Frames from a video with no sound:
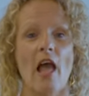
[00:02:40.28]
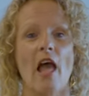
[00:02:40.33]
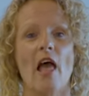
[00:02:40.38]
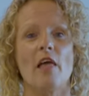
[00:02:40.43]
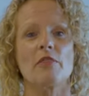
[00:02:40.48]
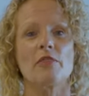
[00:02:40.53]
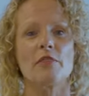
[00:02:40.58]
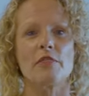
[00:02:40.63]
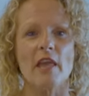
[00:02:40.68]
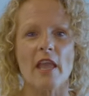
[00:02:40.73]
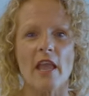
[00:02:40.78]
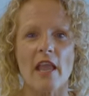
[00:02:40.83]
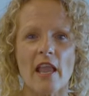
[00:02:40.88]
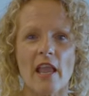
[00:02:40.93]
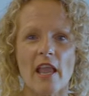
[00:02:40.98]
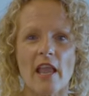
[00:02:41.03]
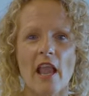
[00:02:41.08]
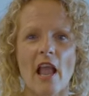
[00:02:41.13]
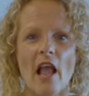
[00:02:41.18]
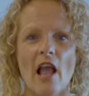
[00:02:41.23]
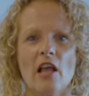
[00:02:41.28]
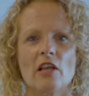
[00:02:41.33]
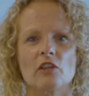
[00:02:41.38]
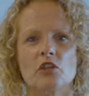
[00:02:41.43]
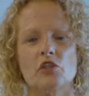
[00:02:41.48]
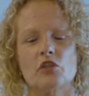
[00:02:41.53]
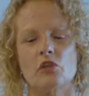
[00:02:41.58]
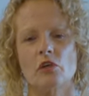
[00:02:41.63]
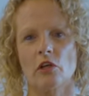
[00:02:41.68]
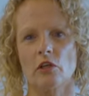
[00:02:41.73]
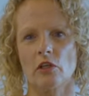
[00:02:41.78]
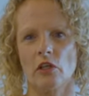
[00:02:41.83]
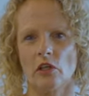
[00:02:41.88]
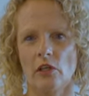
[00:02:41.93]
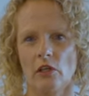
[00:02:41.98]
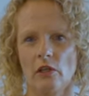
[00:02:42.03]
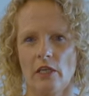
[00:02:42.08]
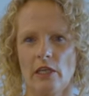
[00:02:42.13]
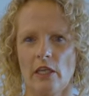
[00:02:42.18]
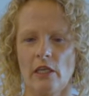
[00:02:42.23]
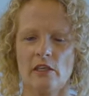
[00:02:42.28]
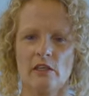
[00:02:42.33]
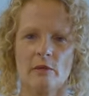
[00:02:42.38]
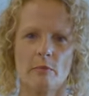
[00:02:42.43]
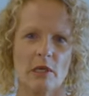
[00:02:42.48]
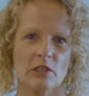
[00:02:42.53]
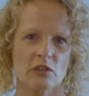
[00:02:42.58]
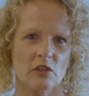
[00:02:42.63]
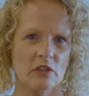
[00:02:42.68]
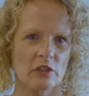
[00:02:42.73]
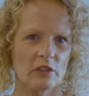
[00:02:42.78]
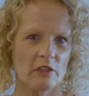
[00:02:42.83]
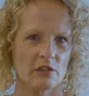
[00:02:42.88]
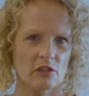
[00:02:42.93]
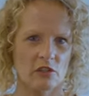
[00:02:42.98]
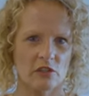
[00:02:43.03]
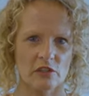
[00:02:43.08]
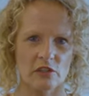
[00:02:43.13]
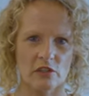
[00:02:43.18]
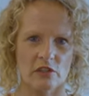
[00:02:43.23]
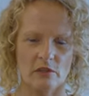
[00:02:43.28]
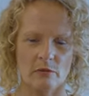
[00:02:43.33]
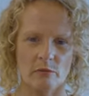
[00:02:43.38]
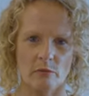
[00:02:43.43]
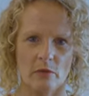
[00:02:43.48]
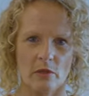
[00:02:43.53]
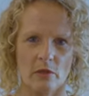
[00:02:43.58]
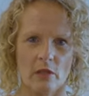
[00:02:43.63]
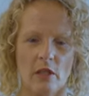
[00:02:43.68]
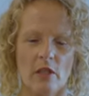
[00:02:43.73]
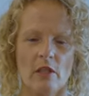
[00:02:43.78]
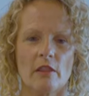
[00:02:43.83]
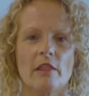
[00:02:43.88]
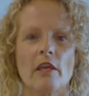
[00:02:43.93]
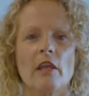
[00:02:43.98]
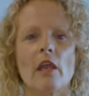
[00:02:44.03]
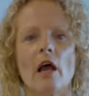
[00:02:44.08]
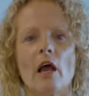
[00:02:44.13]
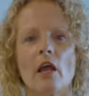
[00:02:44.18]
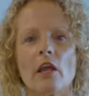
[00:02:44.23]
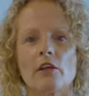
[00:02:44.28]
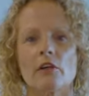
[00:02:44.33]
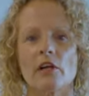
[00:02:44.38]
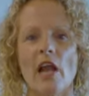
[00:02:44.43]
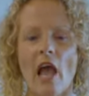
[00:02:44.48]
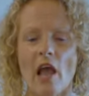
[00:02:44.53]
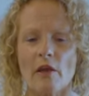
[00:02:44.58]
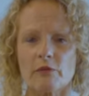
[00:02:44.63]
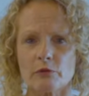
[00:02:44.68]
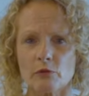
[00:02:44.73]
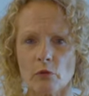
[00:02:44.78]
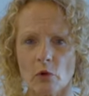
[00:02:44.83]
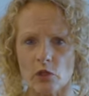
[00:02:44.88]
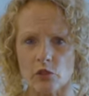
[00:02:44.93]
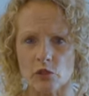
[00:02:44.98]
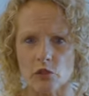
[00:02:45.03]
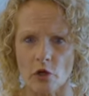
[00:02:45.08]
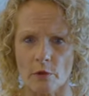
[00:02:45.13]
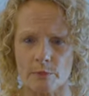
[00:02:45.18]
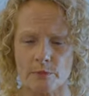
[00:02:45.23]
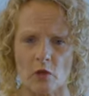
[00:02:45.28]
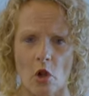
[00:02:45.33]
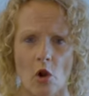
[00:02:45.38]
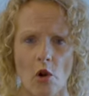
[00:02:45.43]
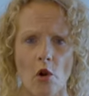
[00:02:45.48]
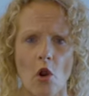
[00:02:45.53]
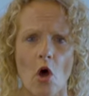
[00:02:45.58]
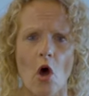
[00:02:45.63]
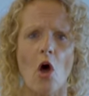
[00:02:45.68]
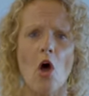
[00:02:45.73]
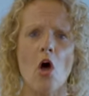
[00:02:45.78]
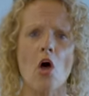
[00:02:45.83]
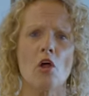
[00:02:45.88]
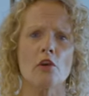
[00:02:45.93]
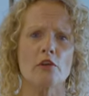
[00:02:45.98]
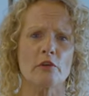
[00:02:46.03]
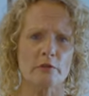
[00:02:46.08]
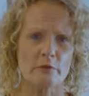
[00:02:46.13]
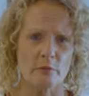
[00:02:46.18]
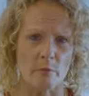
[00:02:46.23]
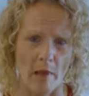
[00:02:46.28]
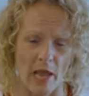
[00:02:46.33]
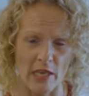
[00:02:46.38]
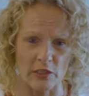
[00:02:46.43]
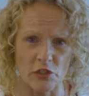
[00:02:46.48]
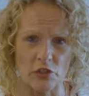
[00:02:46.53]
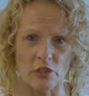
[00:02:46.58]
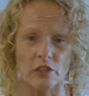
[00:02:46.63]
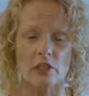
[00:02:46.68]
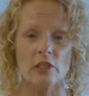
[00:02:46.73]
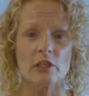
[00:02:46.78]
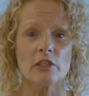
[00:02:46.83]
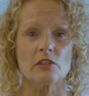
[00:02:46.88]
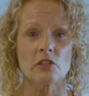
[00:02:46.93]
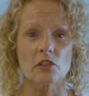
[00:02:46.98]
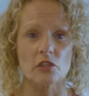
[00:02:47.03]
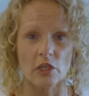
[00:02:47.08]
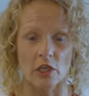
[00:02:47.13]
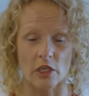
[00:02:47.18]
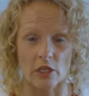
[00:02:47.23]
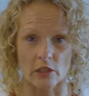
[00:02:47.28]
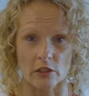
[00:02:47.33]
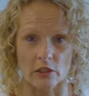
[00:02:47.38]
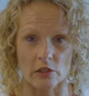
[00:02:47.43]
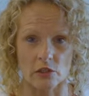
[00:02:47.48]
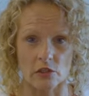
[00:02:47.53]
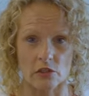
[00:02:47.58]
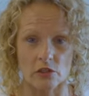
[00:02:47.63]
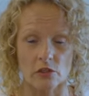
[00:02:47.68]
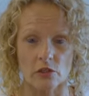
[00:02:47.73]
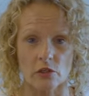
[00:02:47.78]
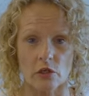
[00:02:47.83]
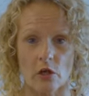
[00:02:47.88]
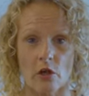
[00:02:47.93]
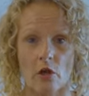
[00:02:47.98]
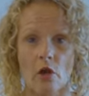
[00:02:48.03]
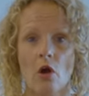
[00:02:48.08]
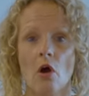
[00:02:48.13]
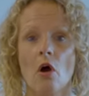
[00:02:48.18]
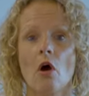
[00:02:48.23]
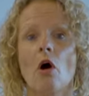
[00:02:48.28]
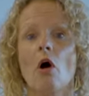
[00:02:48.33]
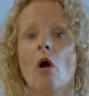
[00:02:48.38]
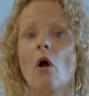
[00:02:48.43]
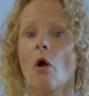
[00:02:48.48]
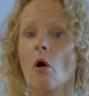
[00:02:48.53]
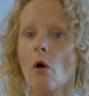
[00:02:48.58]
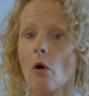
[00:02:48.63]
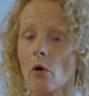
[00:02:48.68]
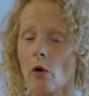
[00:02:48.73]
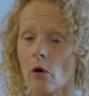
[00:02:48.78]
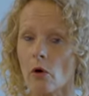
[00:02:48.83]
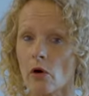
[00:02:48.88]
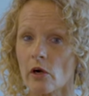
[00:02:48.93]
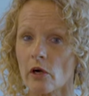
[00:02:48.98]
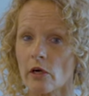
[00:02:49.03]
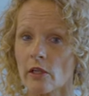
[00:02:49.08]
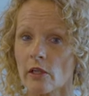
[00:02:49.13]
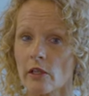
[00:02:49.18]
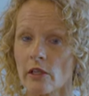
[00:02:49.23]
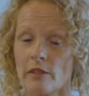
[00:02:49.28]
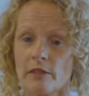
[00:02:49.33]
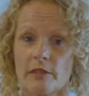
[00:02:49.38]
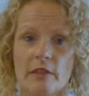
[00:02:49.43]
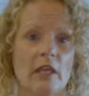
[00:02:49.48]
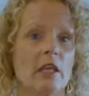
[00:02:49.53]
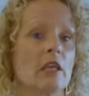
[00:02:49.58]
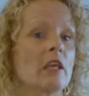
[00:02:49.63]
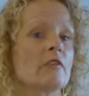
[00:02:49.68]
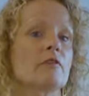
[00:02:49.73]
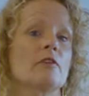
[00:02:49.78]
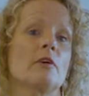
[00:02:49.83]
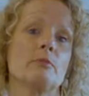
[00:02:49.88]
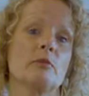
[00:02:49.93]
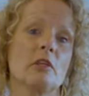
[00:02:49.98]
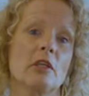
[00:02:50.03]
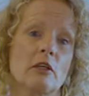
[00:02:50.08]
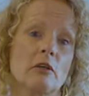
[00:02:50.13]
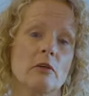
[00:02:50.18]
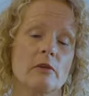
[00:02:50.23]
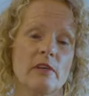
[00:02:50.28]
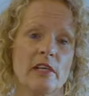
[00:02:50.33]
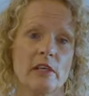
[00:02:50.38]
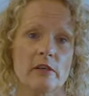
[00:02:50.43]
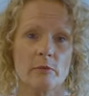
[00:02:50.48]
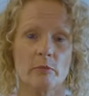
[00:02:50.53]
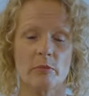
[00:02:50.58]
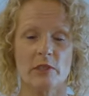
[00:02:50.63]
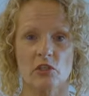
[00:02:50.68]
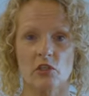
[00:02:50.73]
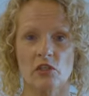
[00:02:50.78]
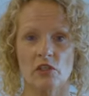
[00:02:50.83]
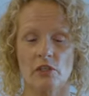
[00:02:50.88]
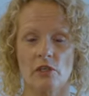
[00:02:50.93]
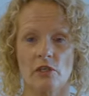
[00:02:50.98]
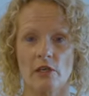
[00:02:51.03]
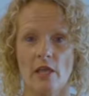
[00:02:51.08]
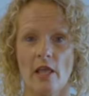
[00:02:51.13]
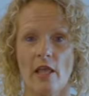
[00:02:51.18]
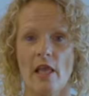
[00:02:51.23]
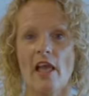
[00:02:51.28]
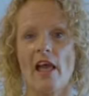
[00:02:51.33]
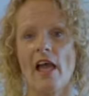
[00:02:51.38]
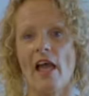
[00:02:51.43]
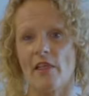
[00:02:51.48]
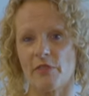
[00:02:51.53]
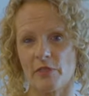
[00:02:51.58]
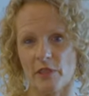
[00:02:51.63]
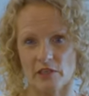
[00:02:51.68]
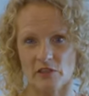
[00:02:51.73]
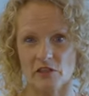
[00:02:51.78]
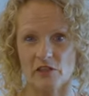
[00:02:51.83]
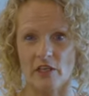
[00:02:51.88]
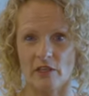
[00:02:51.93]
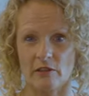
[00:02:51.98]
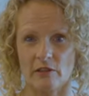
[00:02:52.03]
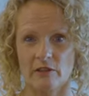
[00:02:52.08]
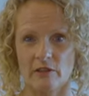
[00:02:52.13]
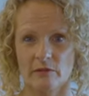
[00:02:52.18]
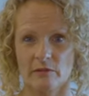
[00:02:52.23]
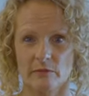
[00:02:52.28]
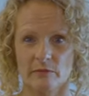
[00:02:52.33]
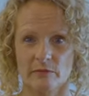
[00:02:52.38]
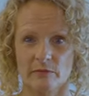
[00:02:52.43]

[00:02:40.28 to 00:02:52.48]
and they struggle in the masculine system. They either have to adopt a lot of masculine skills or they give up their career ambition and they settle.